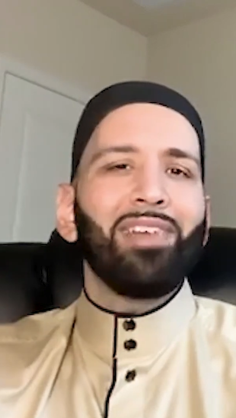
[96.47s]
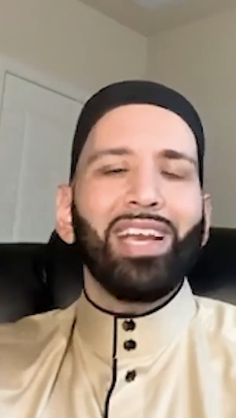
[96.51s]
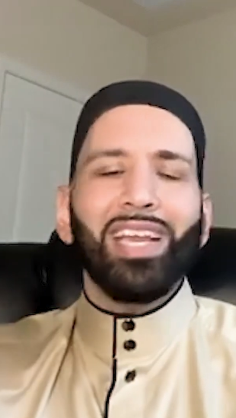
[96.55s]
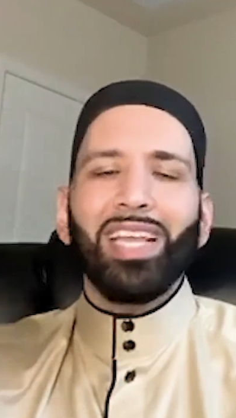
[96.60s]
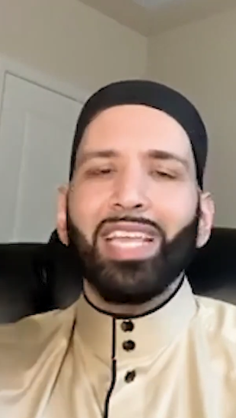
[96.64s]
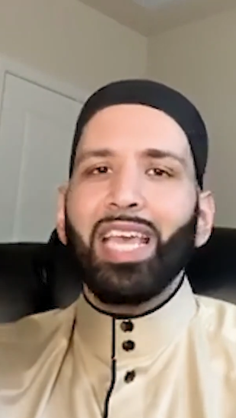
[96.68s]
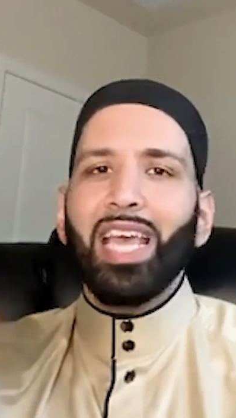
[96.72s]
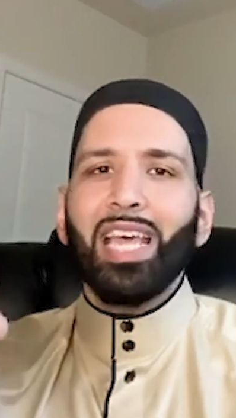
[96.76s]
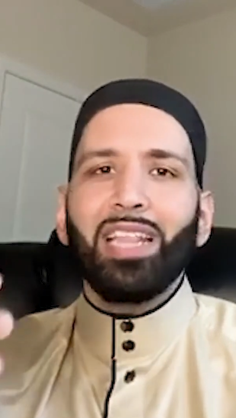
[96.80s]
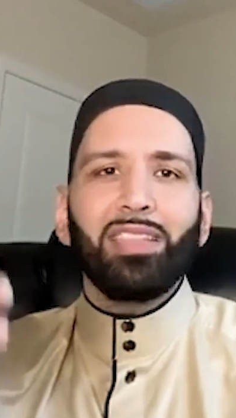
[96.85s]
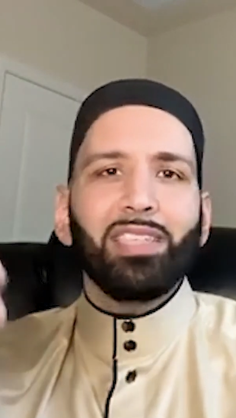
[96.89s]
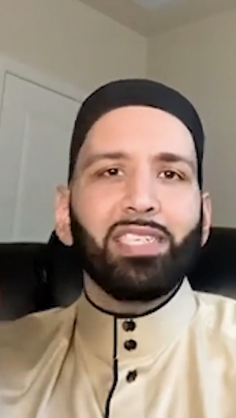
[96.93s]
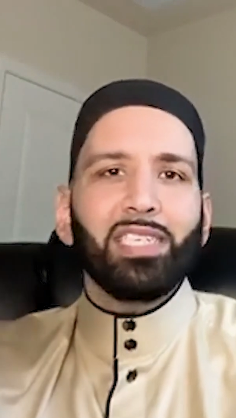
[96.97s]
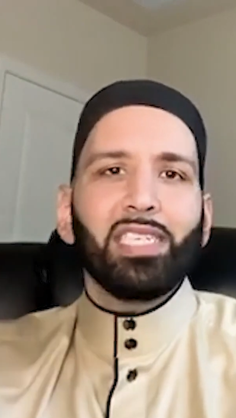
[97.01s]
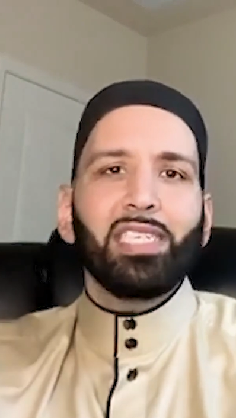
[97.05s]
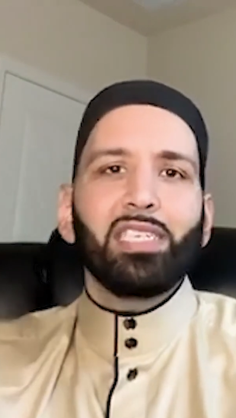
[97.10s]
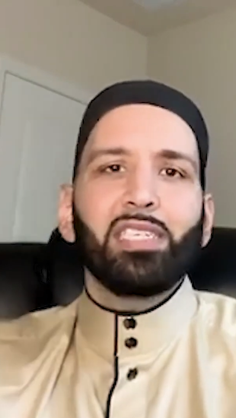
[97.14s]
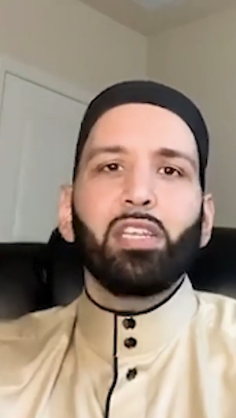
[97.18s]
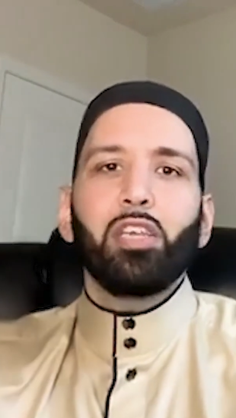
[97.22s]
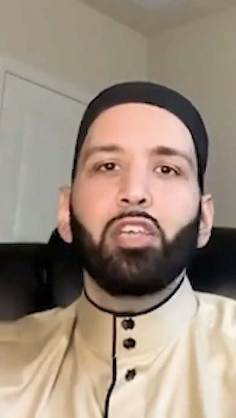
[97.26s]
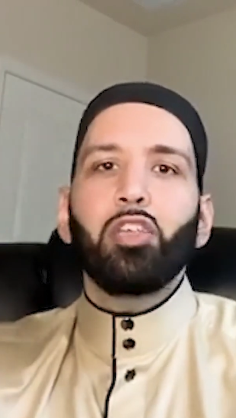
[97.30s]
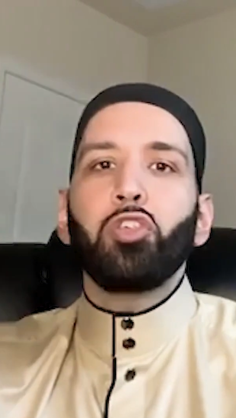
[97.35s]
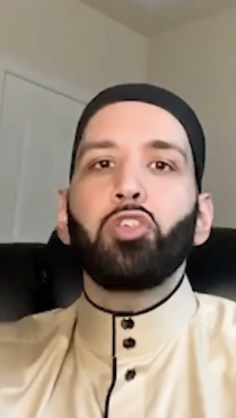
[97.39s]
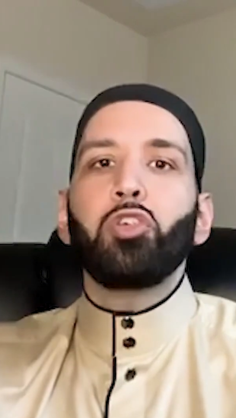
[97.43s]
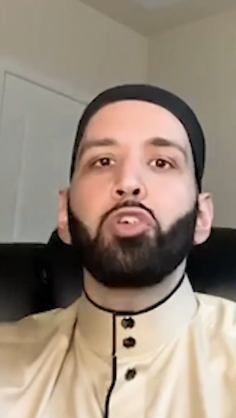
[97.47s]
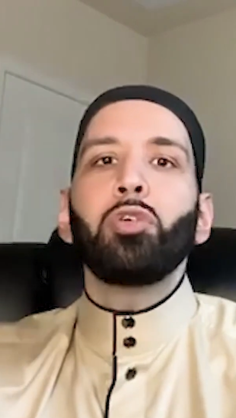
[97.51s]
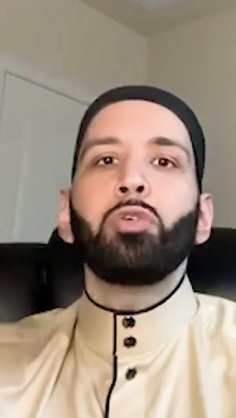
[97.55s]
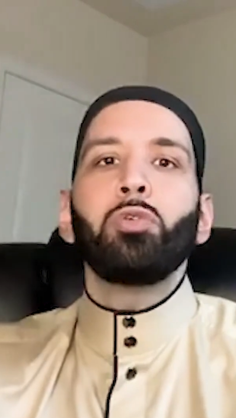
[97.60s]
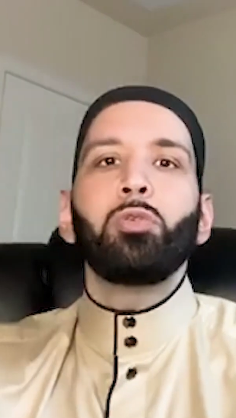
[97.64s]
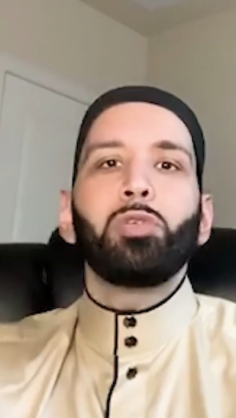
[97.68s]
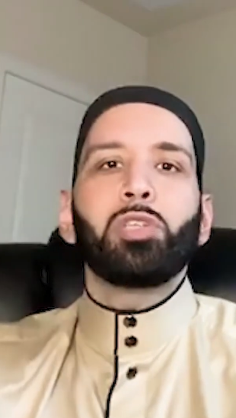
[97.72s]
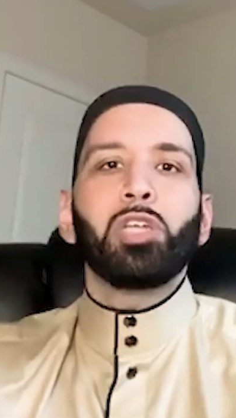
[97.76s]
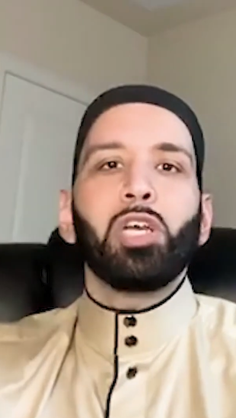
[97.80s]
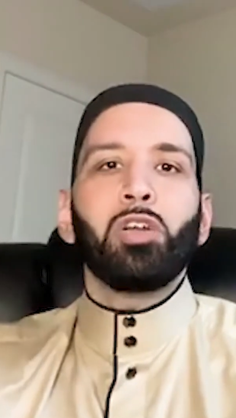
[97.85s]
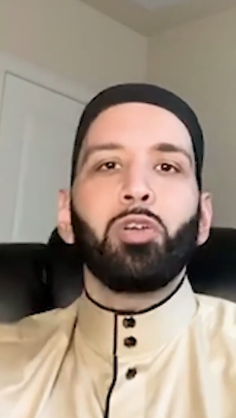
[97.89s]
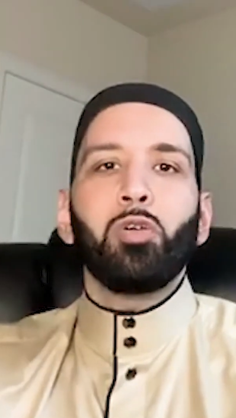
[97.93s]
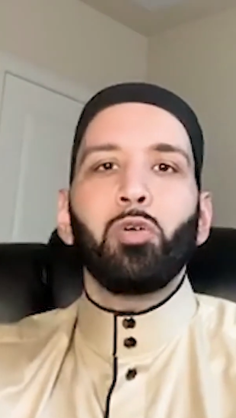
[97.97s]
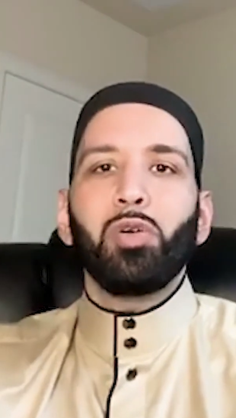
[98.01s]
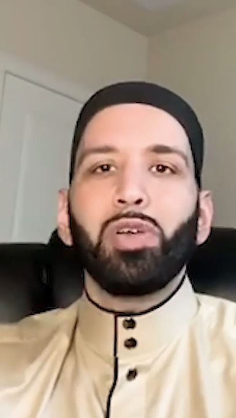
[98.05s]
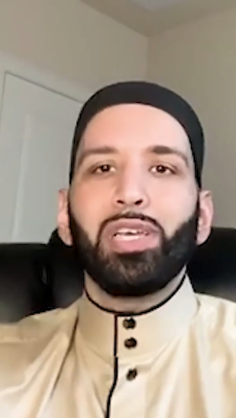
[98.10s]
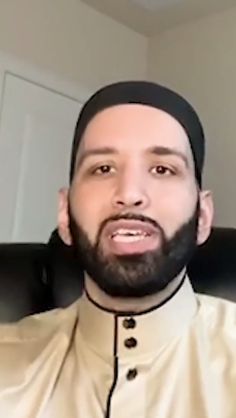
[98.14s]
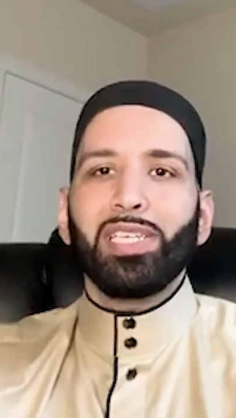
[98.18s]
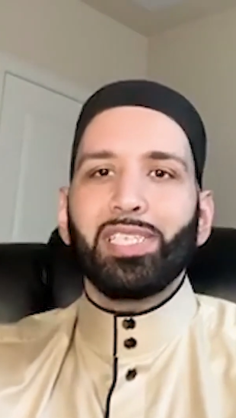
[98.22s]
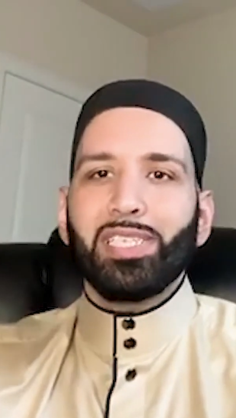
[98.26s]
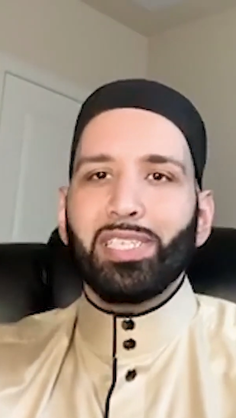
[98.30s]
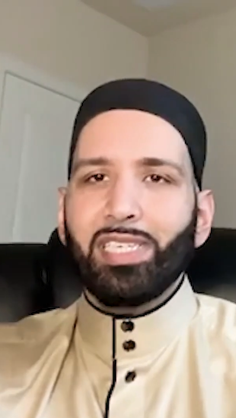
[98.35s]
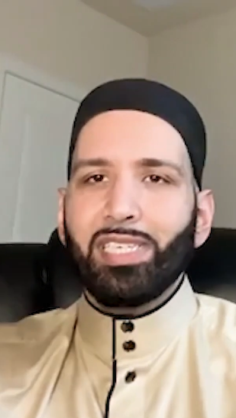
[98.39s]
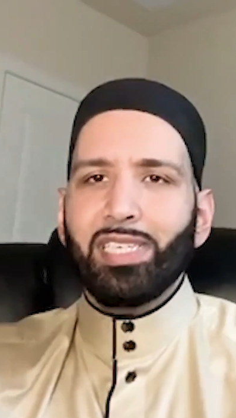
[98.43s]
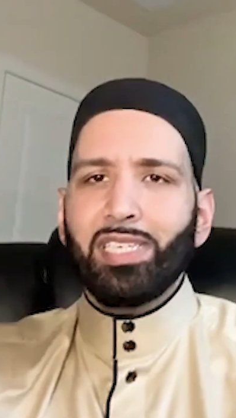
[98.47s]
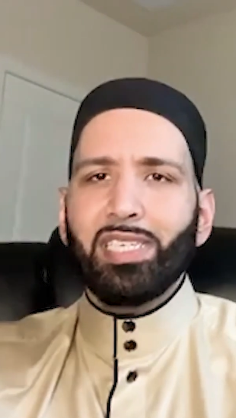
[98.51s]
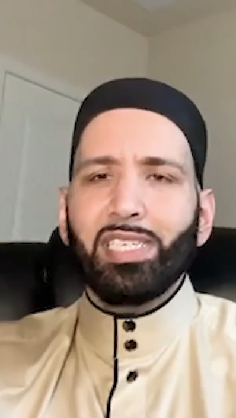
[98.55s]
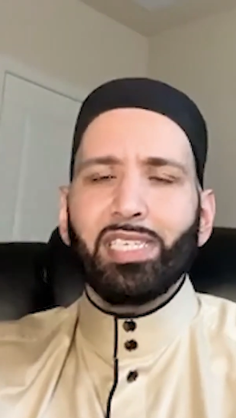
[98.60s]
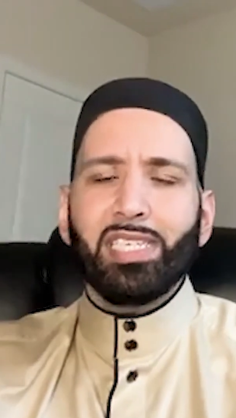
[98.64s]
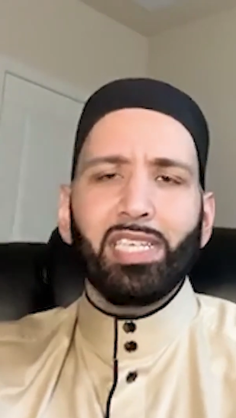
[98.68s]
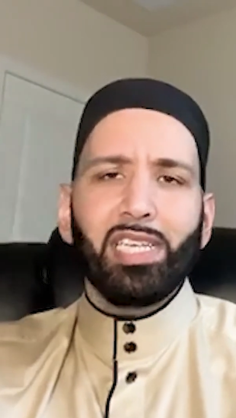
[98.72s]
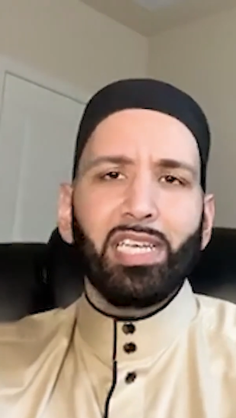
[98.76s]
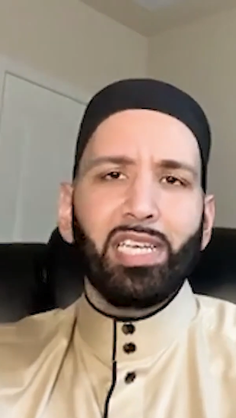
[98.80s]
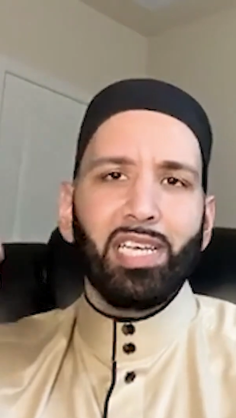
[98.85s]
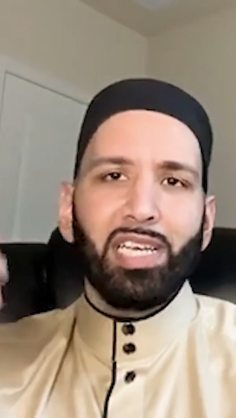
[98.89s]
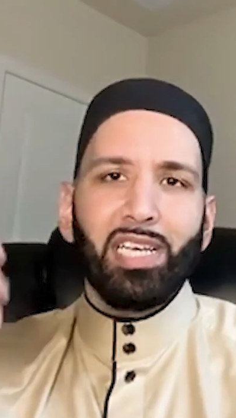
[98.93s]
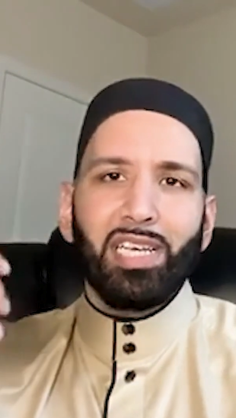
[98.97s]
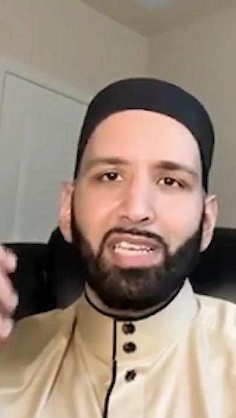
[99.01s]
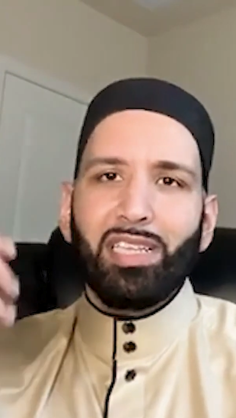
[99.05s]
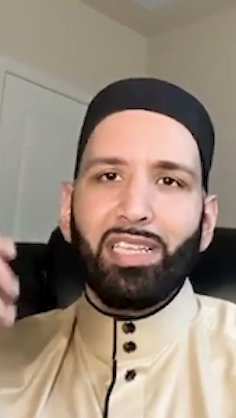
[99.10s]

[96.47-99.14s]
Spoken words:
And again, this isn't a huge annoyance. This is